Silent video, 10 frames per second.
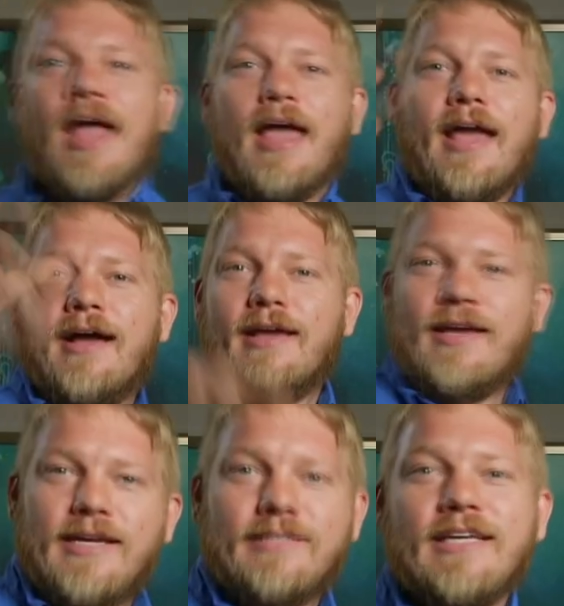Hey I
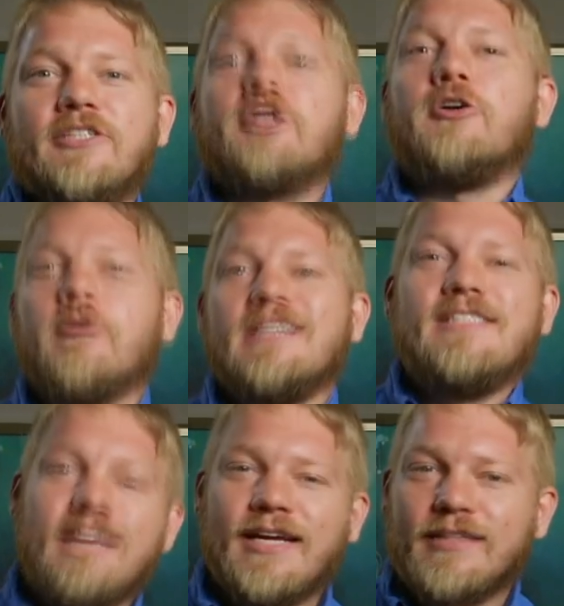As, it's Chris
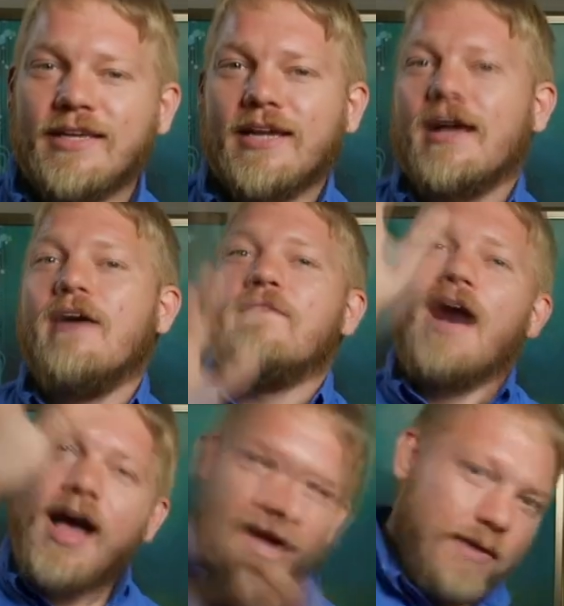Stanley of
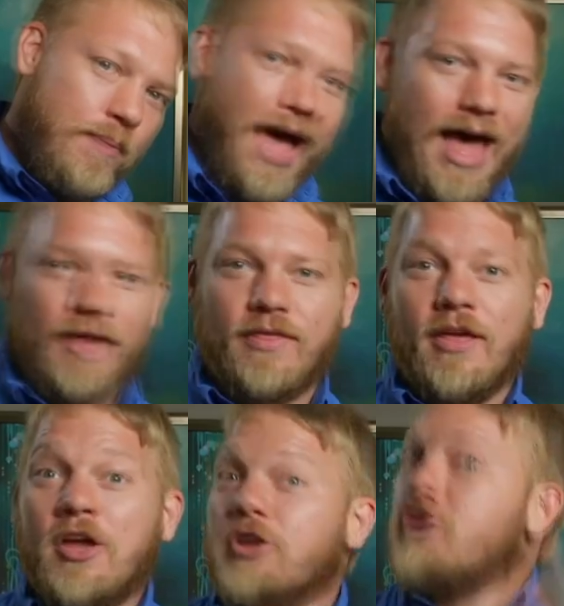I A Path.
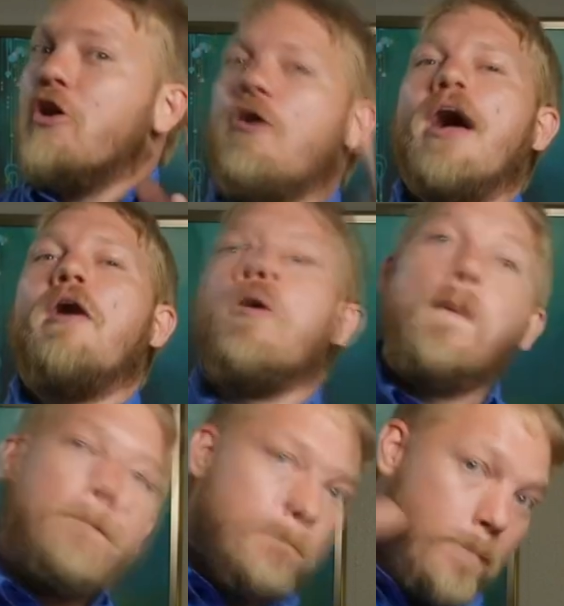You know
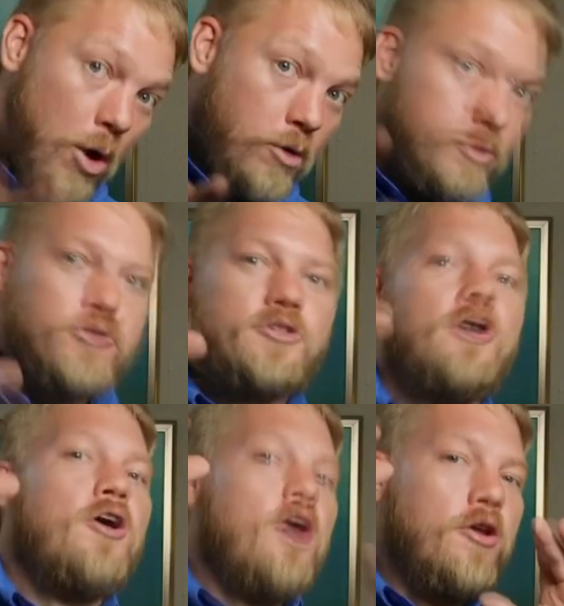how most
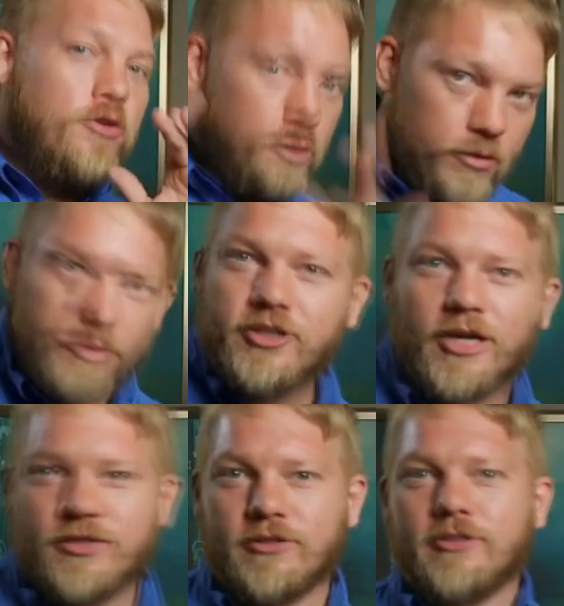new
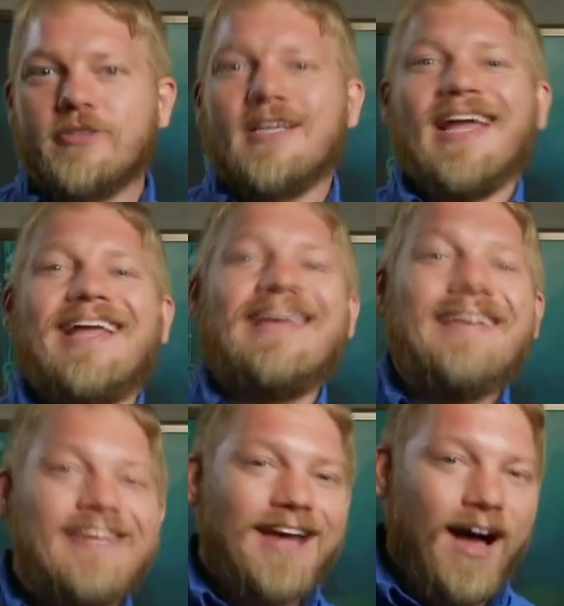adjusters
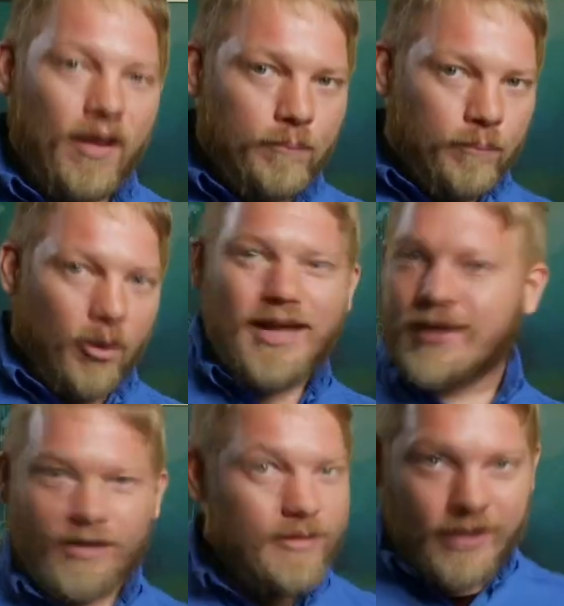cannot
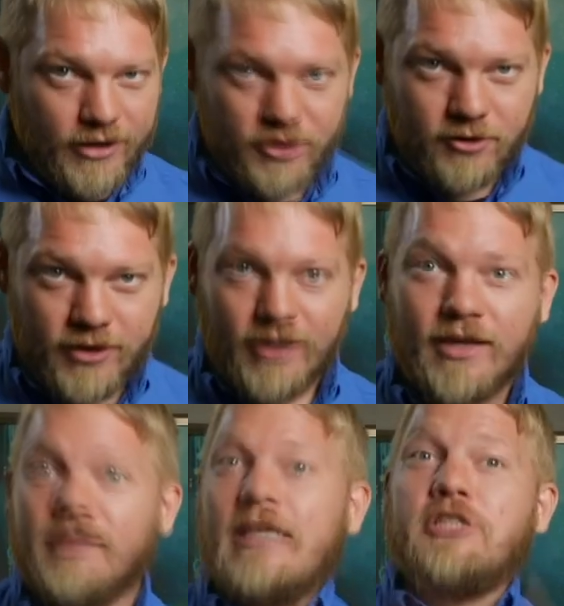break into the industry?
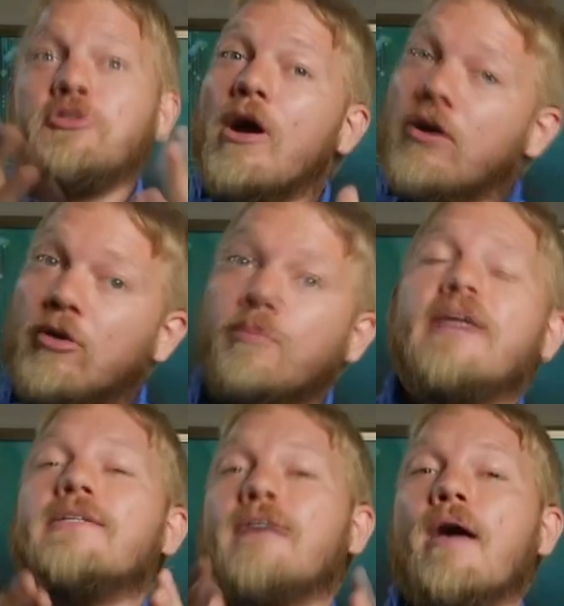They struggle
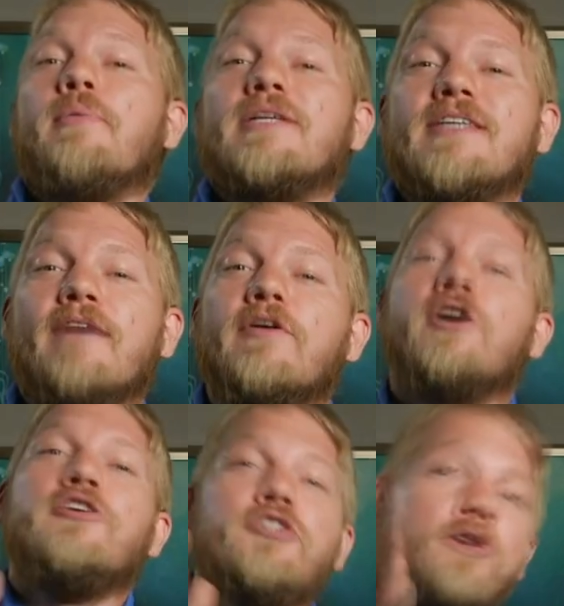because companies have
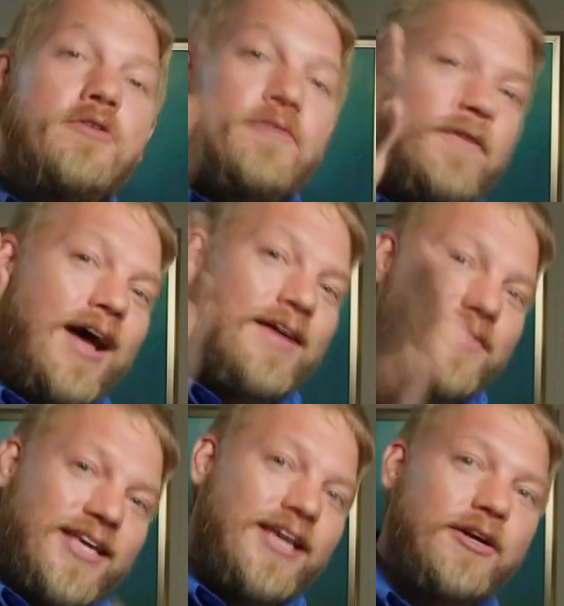two to
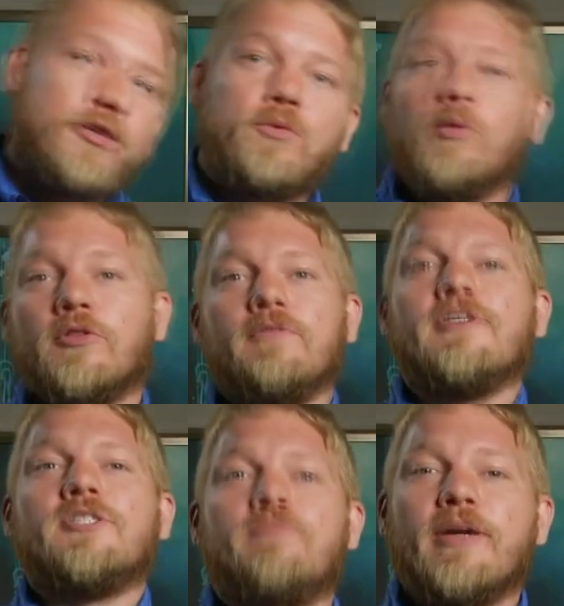five years worth of
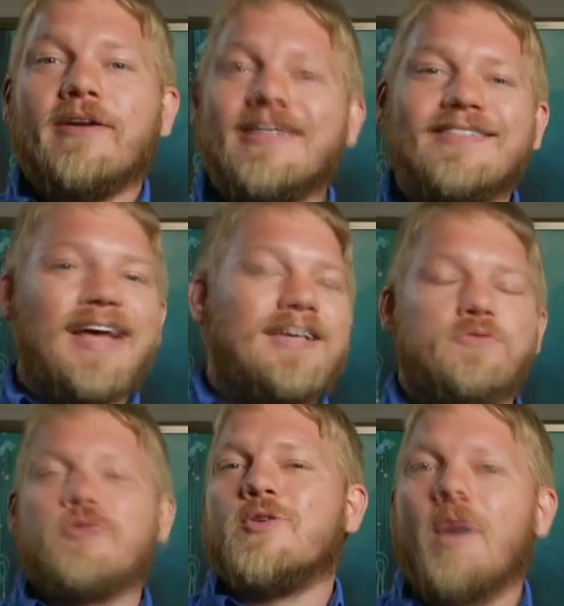experience
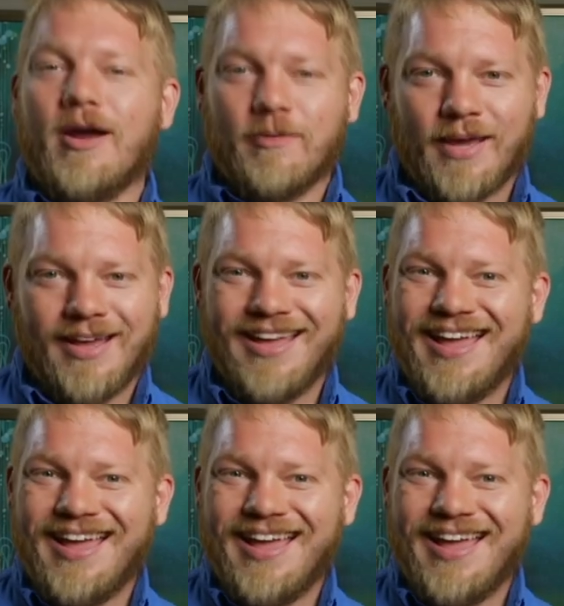as a requirement.